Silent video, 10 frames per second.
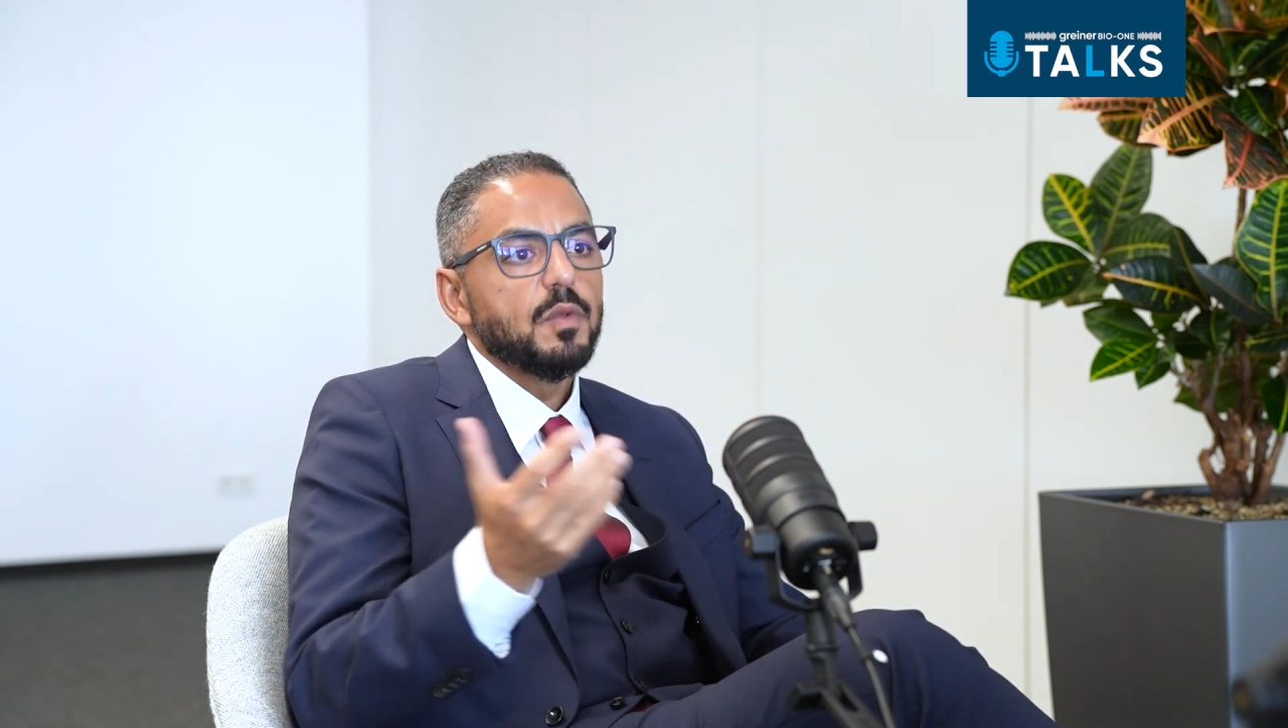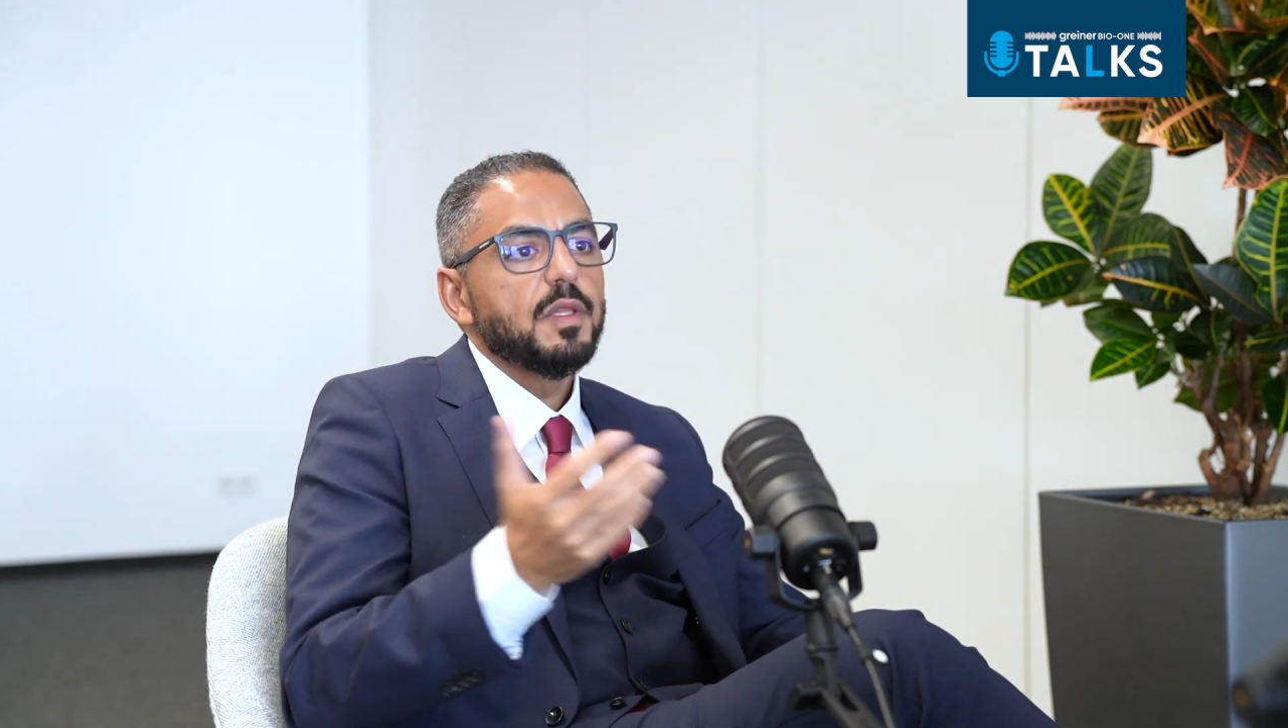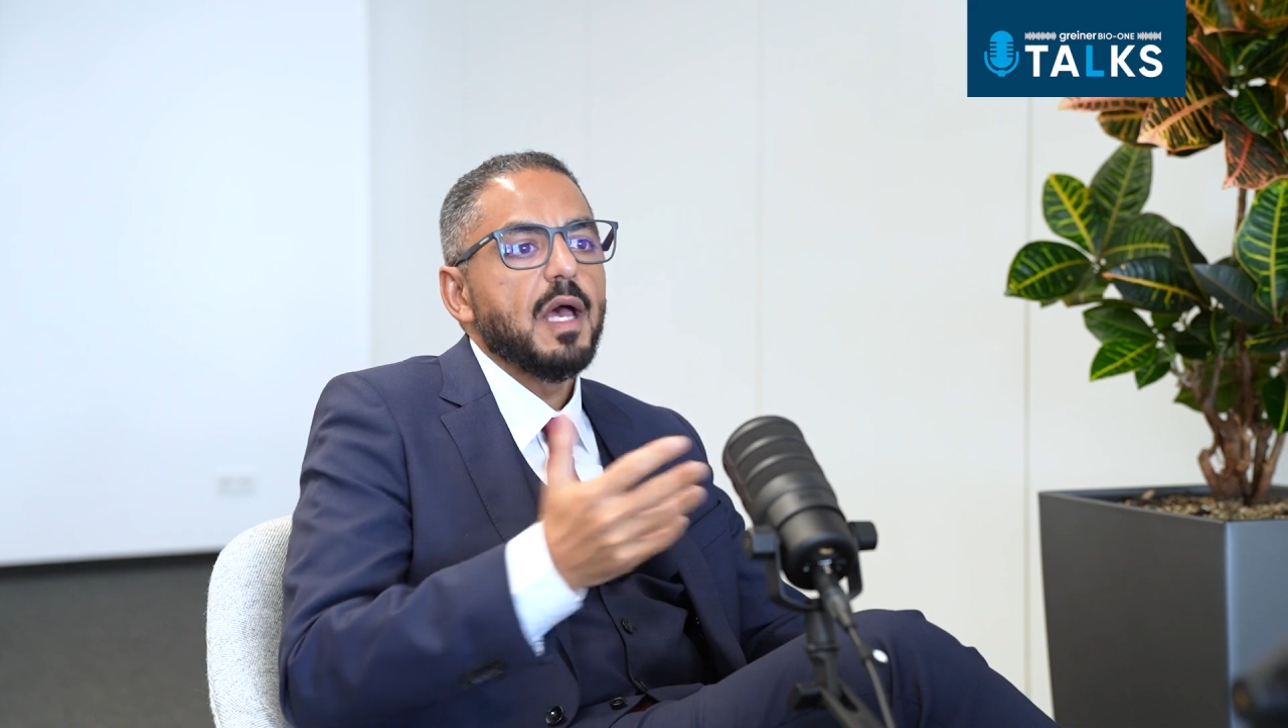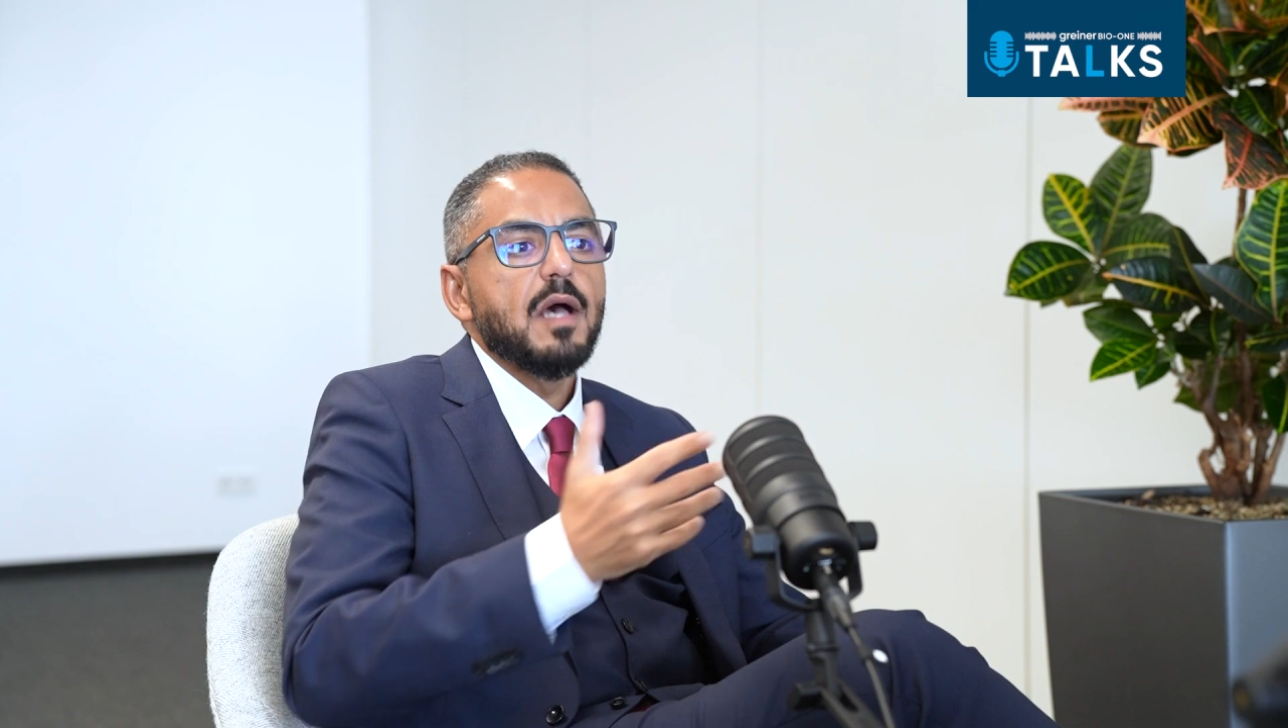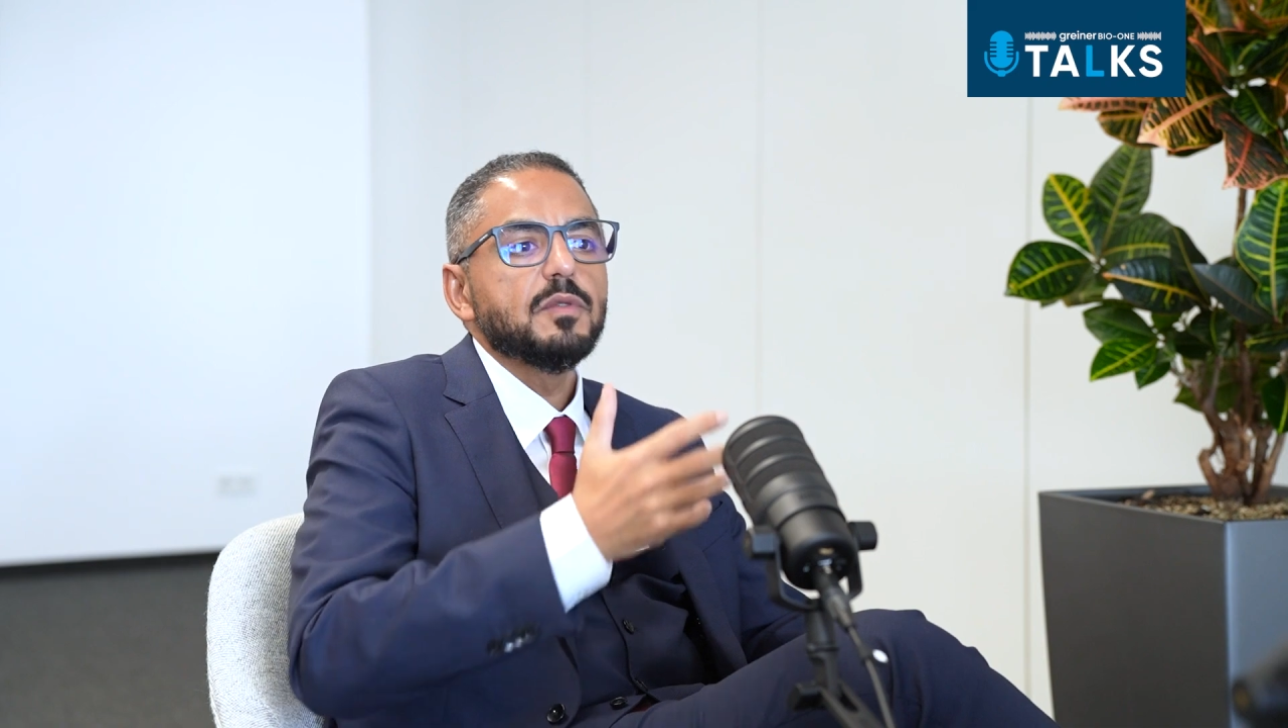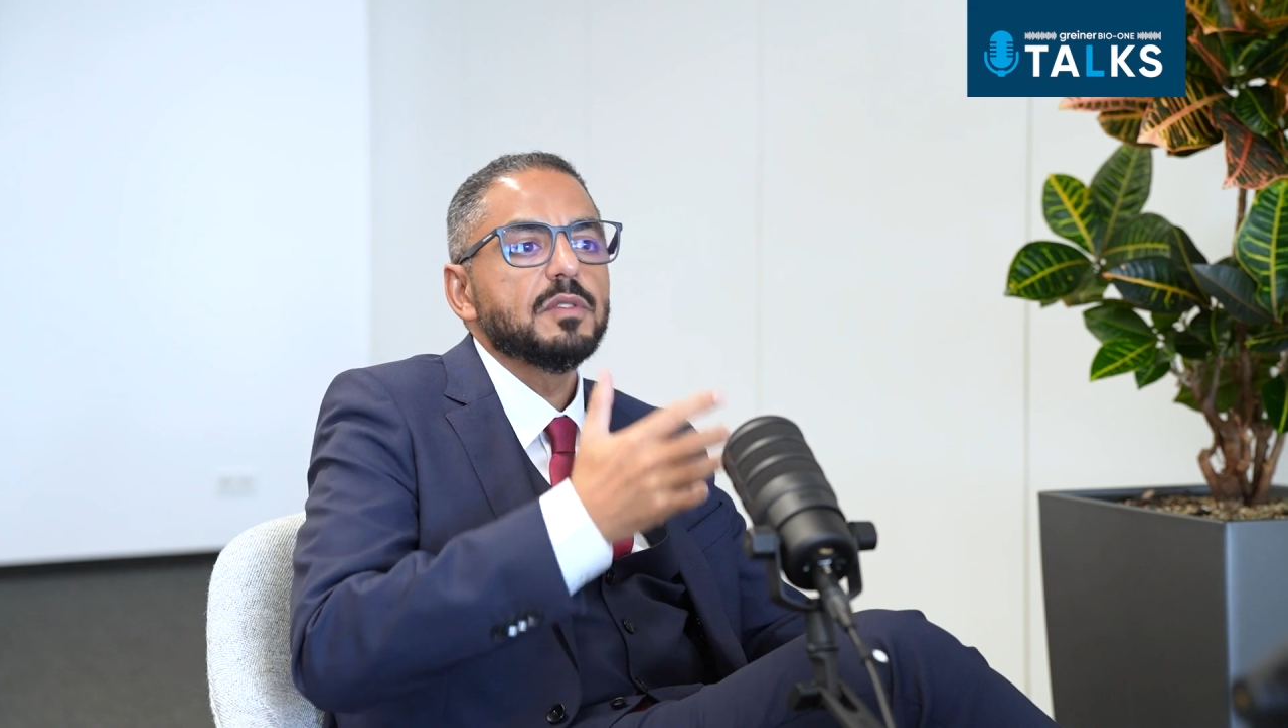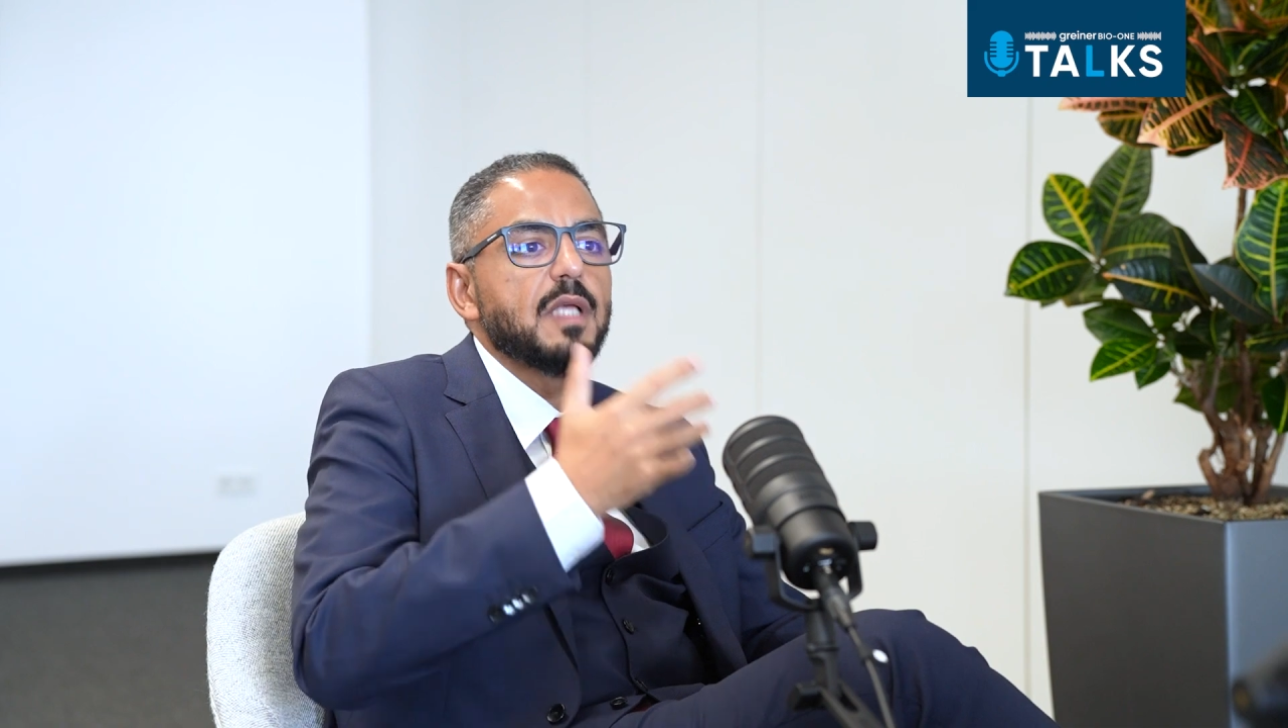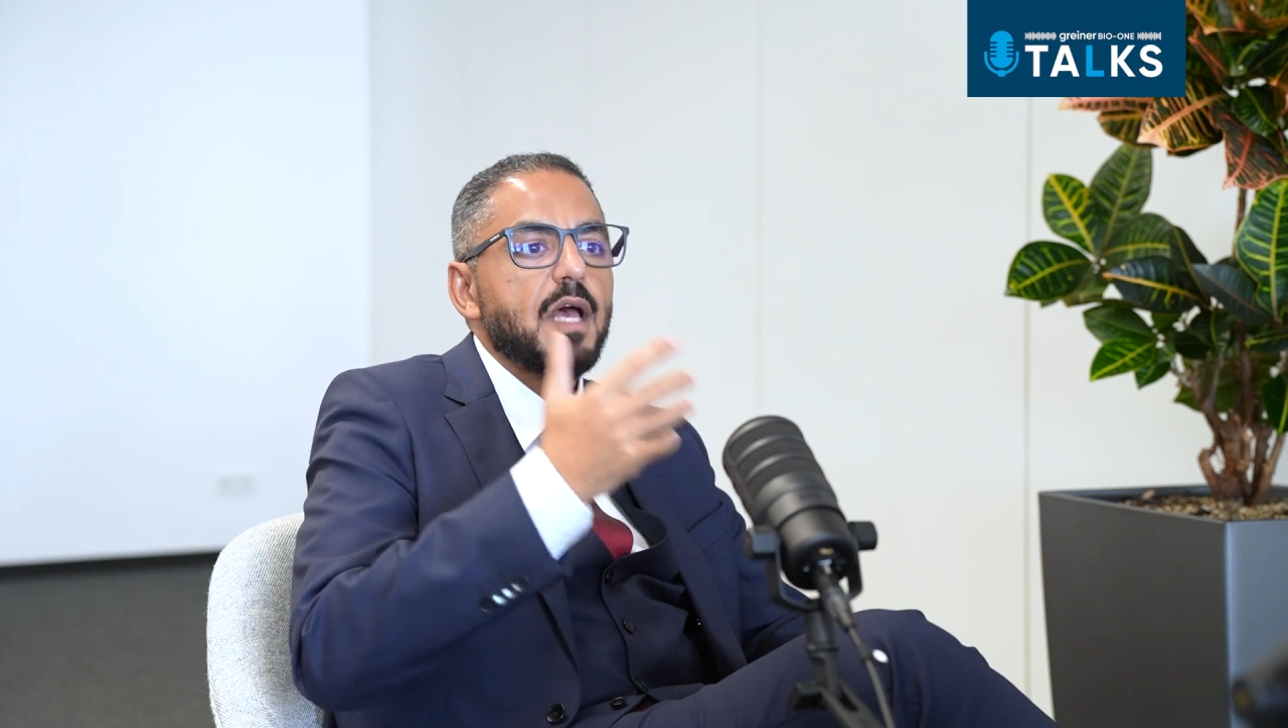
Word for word: without